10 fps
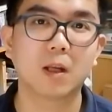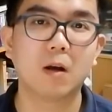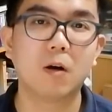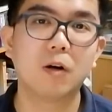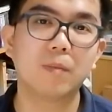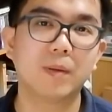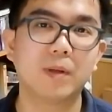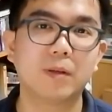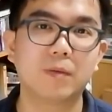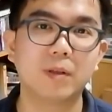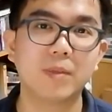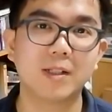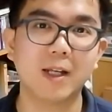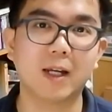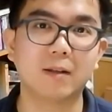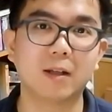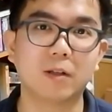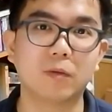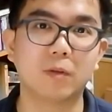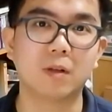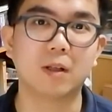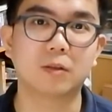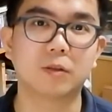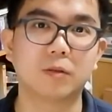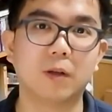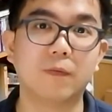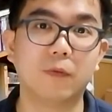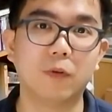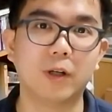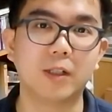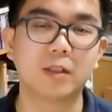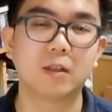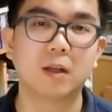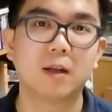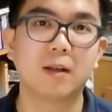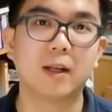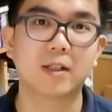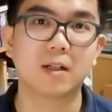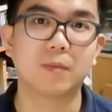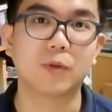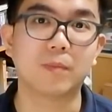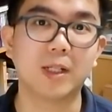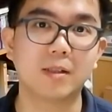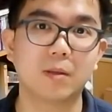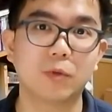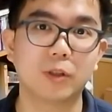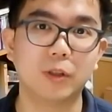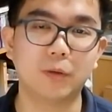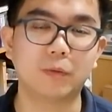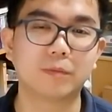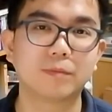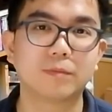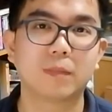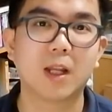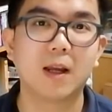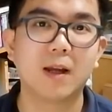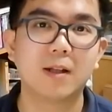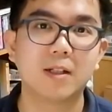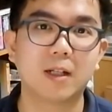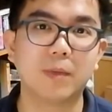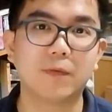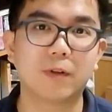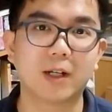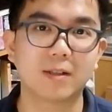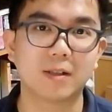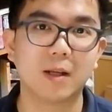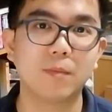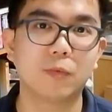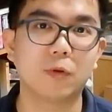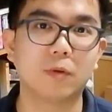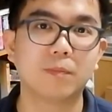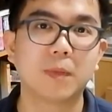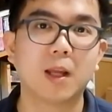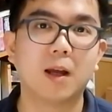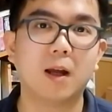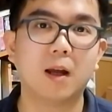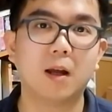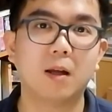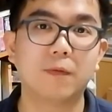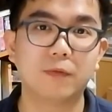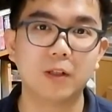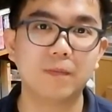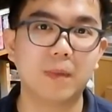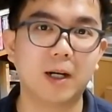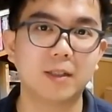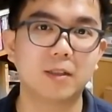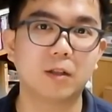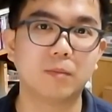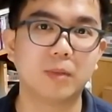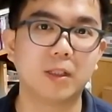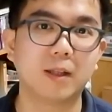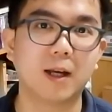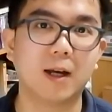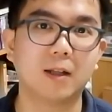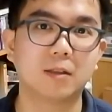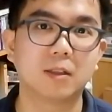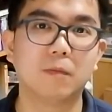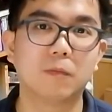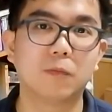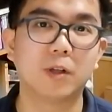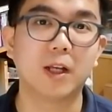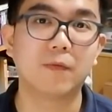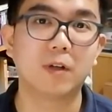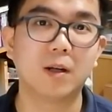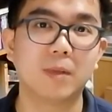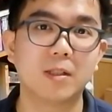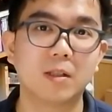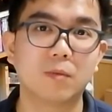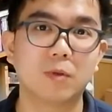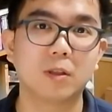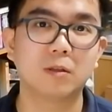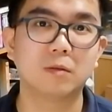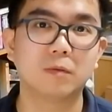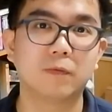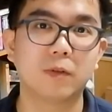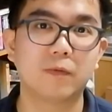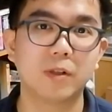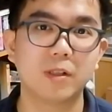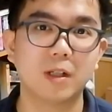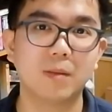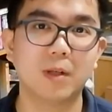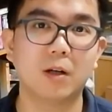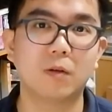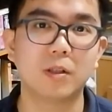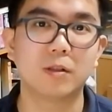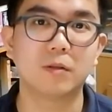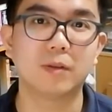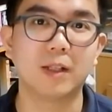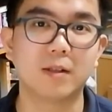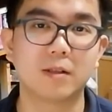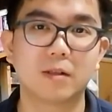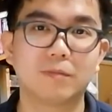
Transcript: Or maybe 3 mistakes that you would like to avoid next time you meet someone new. Take me for example, a friend of mine told me that whenever I meet someone for the first time, I always do this.